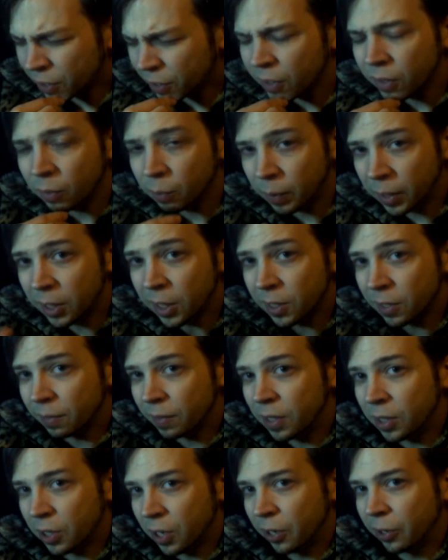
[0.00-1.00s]
because of
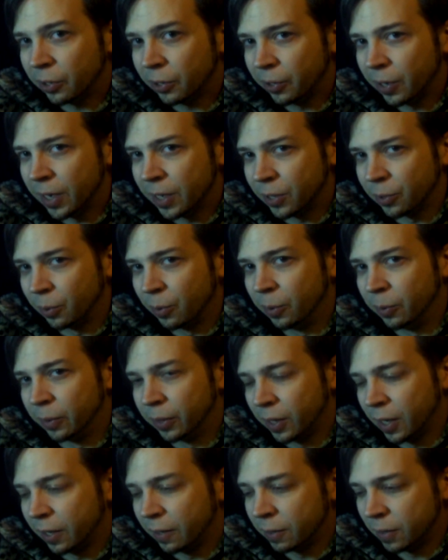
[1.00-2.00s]
each character has their own
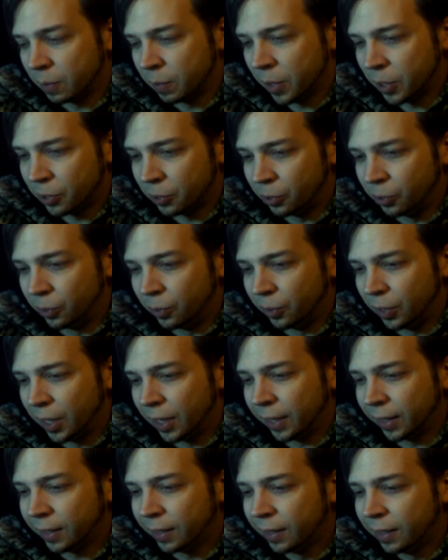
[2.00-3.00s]
kind of special, like,